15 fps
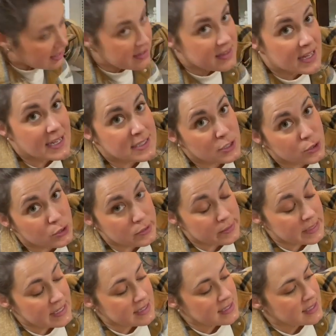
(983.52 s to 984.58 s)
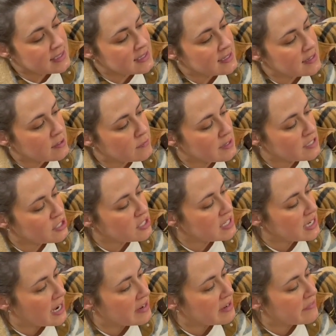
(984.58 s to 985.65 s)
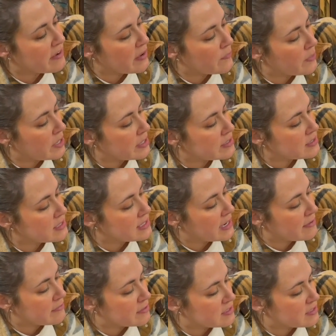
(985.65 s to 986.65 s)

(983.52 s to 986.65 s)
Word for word: That's a cool piece. Originally ninety-five bucks, now for